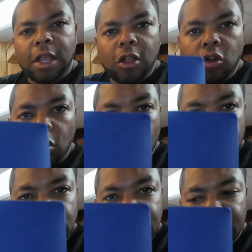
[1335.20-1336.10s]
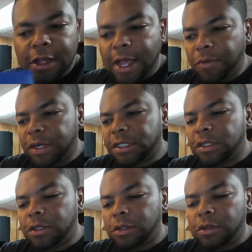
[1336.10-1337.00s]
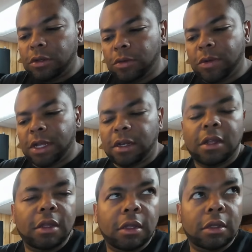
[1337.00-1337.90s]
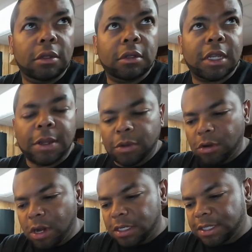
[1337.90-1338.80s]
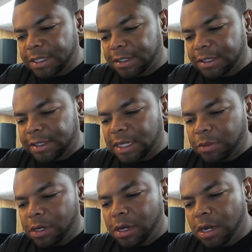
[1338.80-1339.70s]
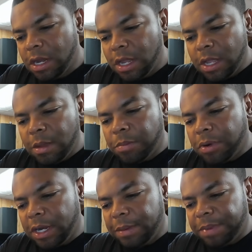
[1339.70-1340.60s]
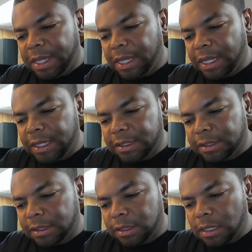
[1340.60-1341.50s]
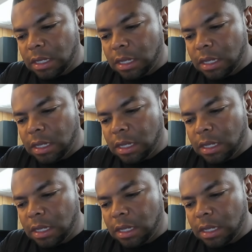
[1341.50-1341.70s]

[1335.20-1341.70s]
Garage sale. I went to, what, a couple garage sales this summer. Pretty piece.